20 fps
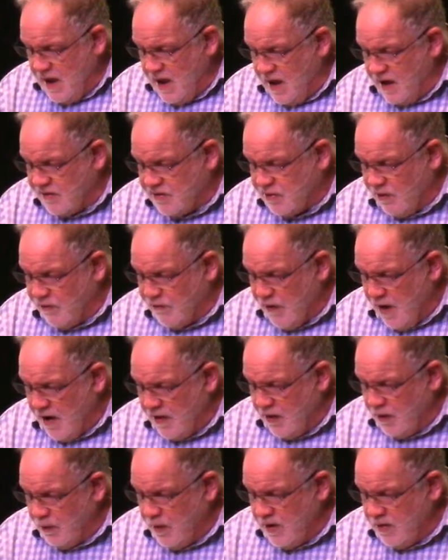And so,
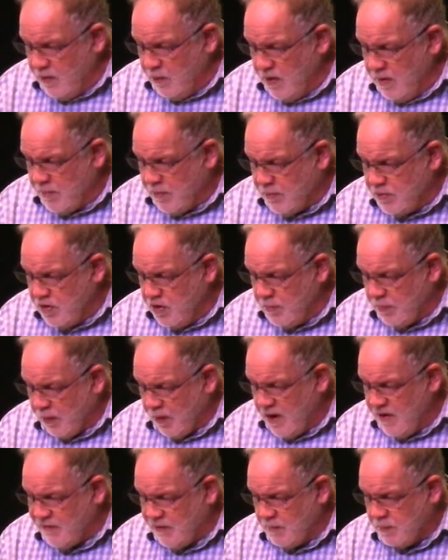Father, we, we do
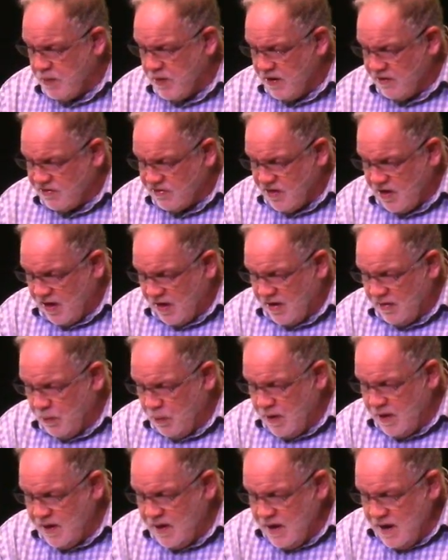pray for peace there.
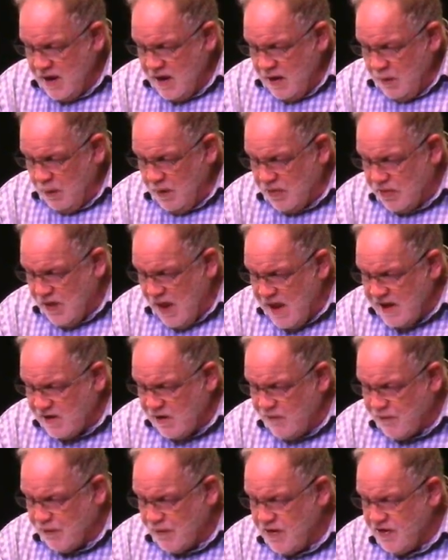We, we thank
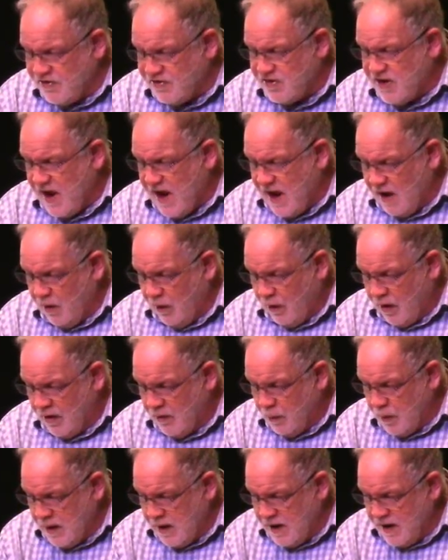you for this day,
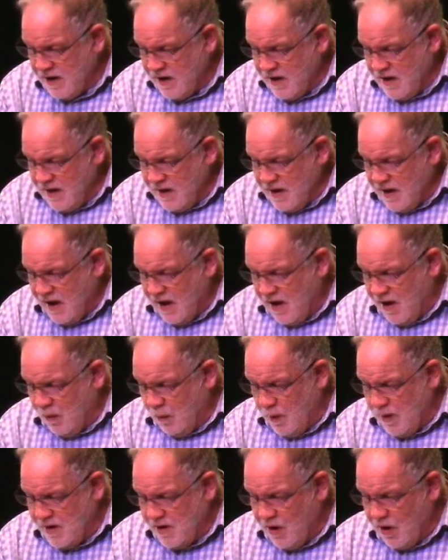Lord. We, uh,
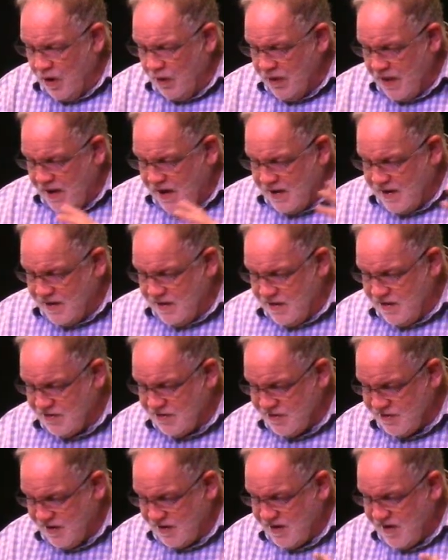we know that
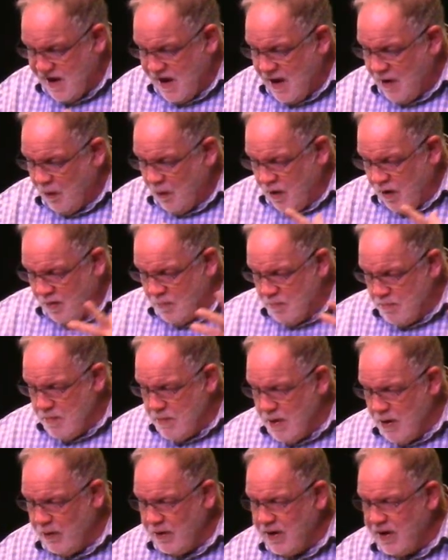this is a day where
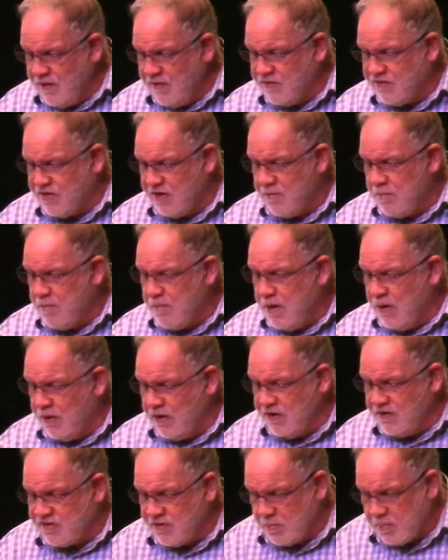millions and
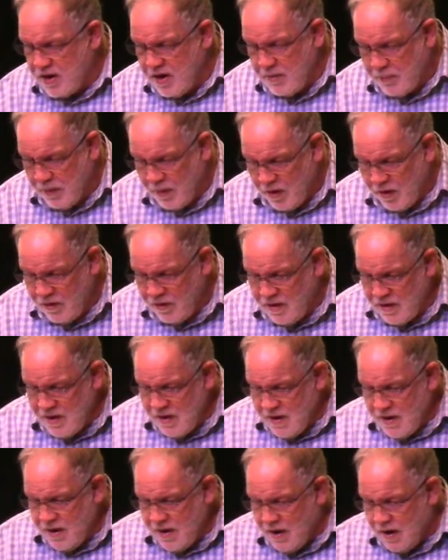millions of people
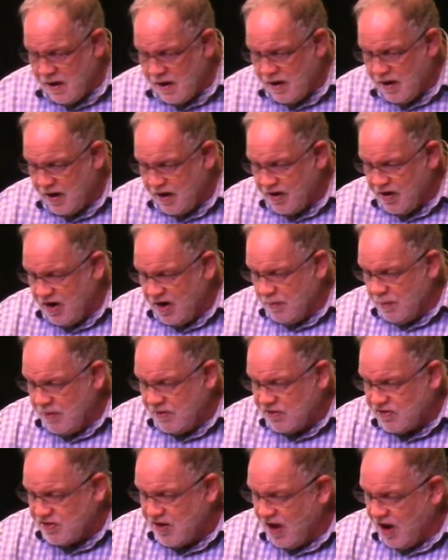are, are going to be
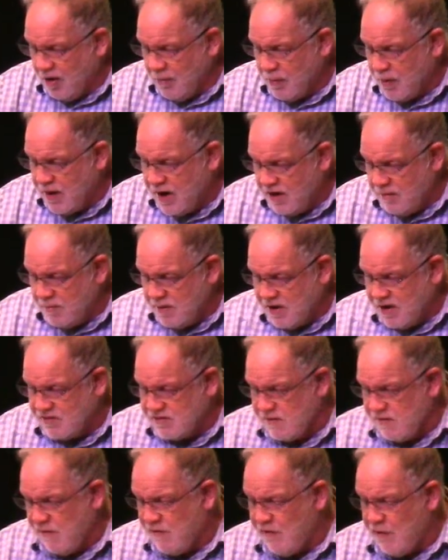celebrating
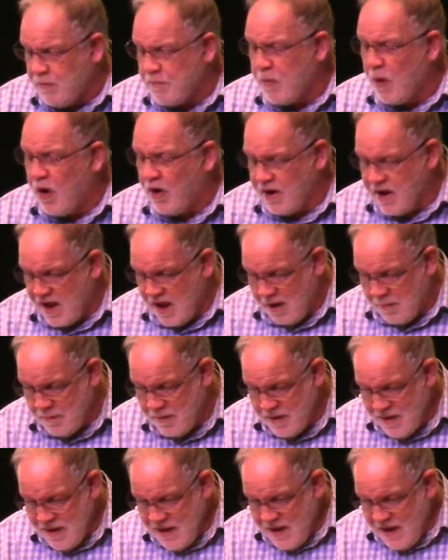because of a football game.
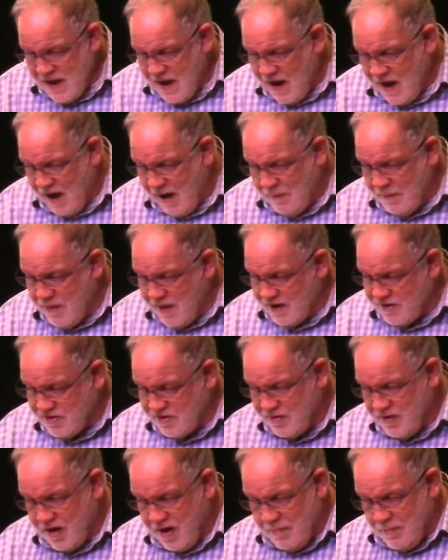Um, that's
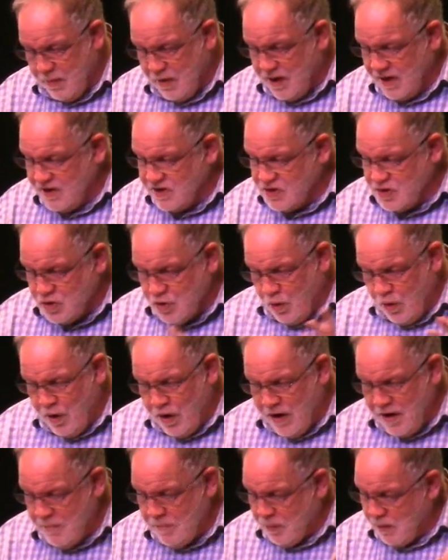going to bring
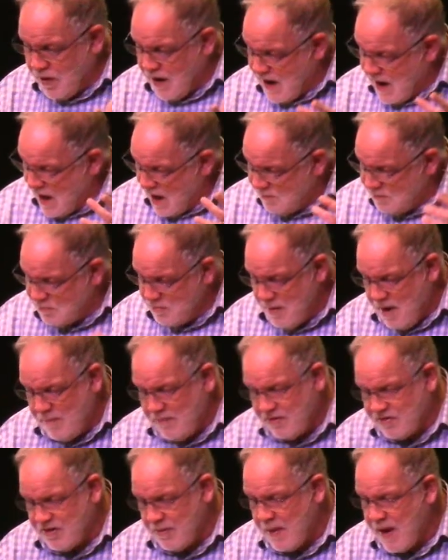joy, perhaps,
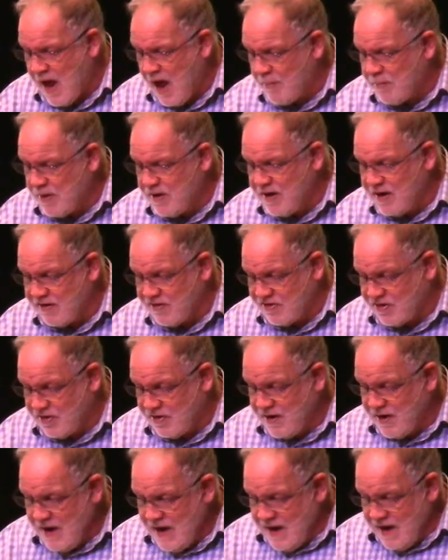maybe some happiness
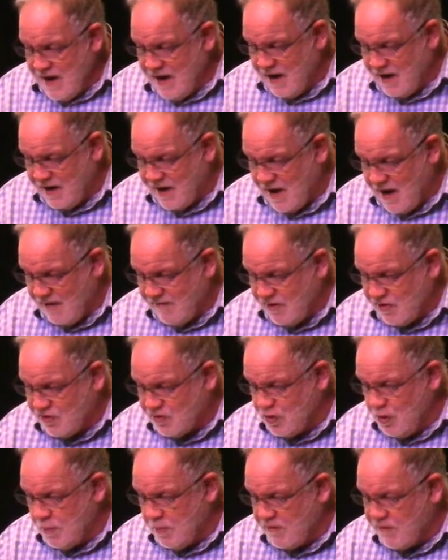to, in a kind of a
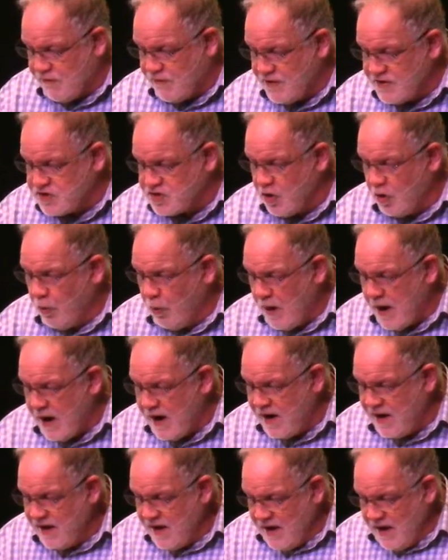superficial
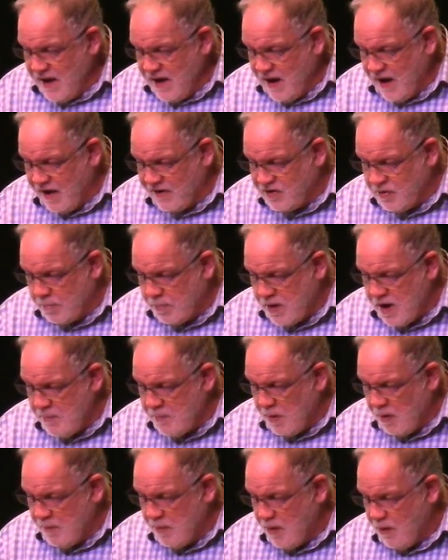way uh, to
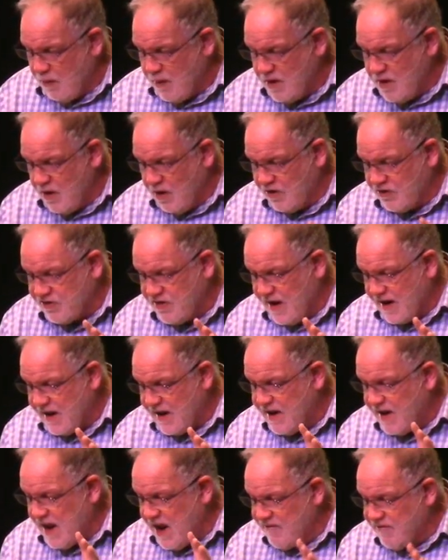people, but we know it's not
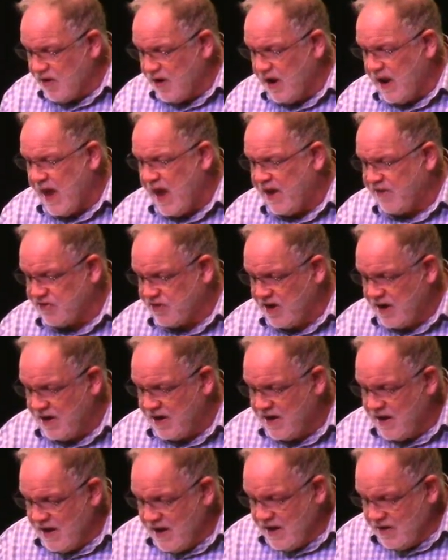an
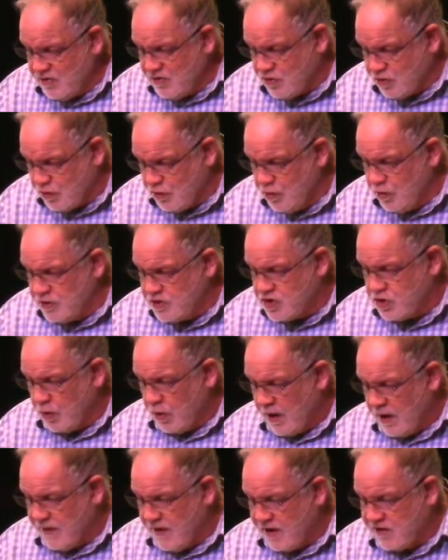everlasting, true
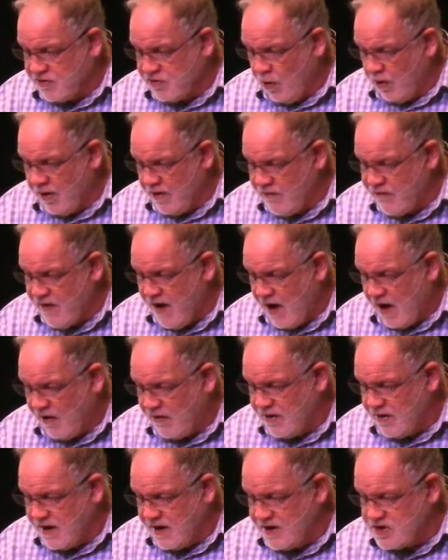joy that's only
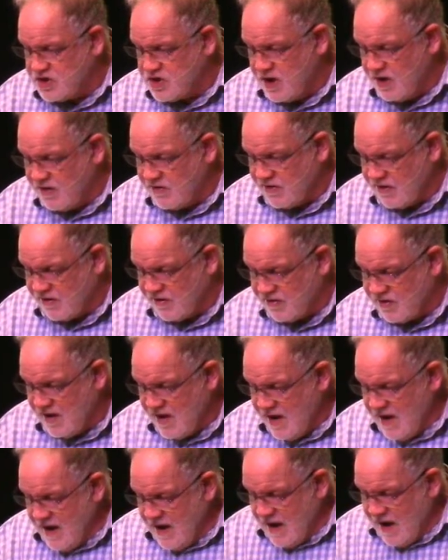found in Jesus.
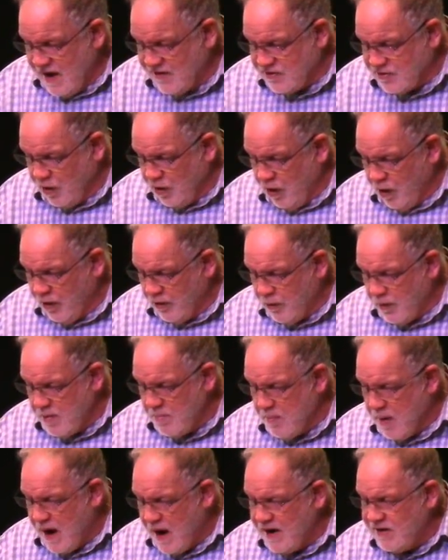And so, Lord,
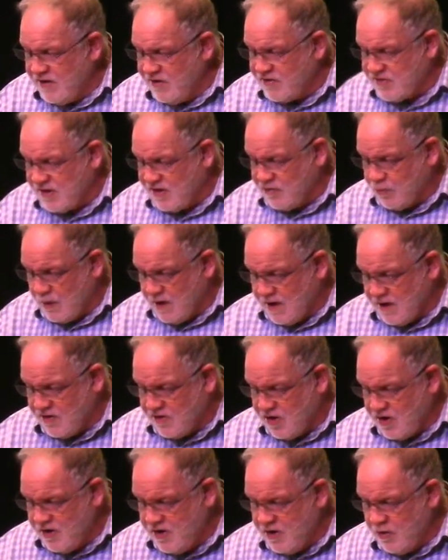remind us as we
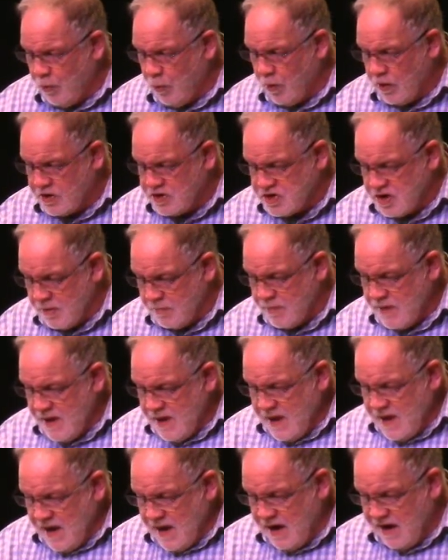continue to worship
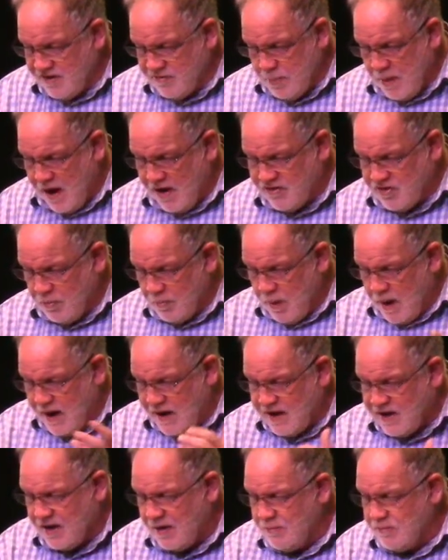and as Pastor
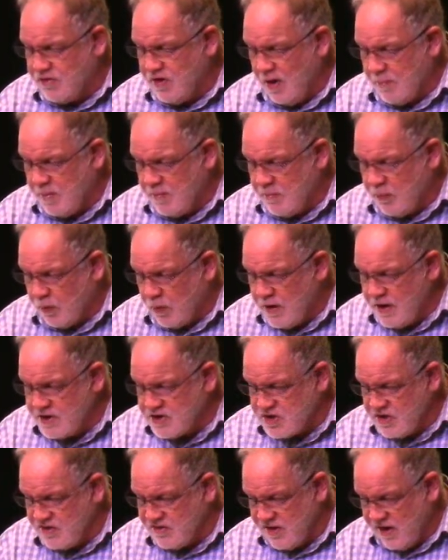Mike comes up and
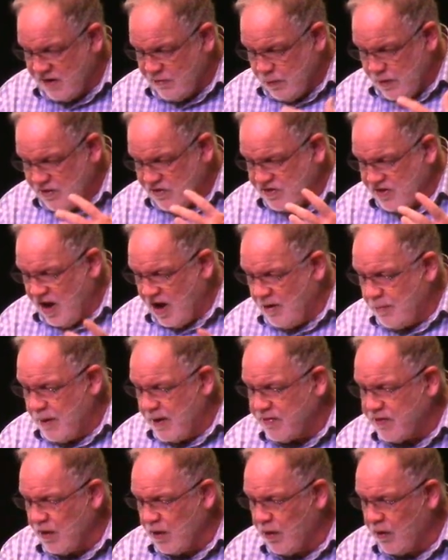preaches and as we
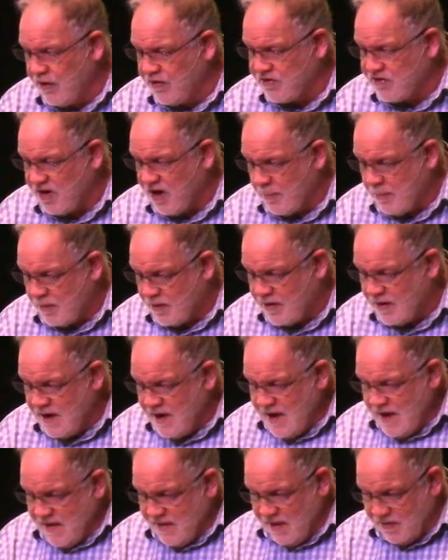celebrate the Lord's Supper,
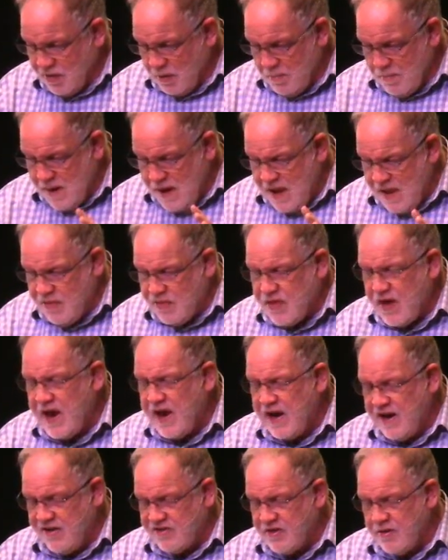that the main
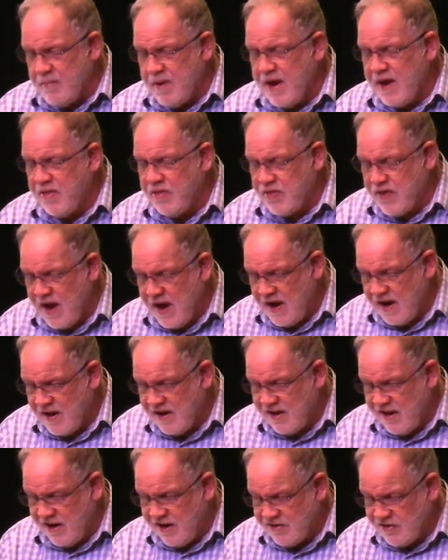thing is the main thing,
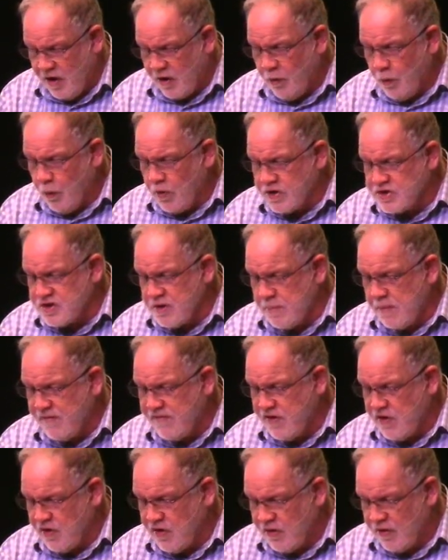and that is our worship
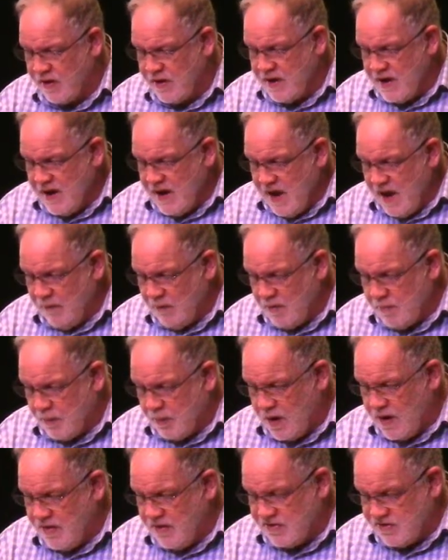of you. And we
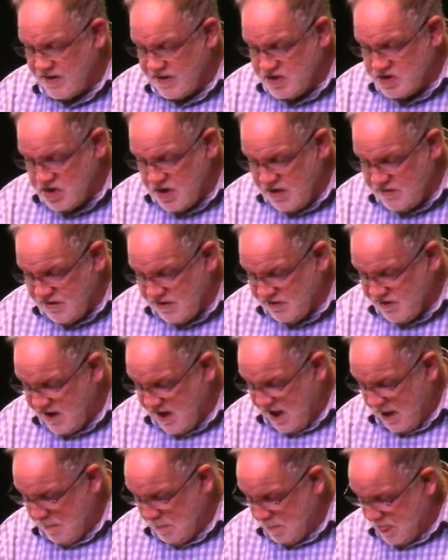pray this in Jesus'
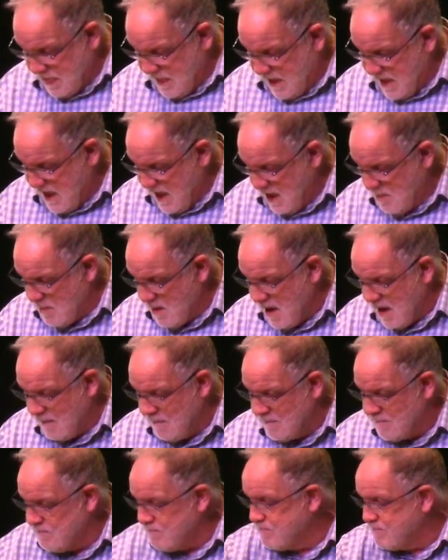name. Amen.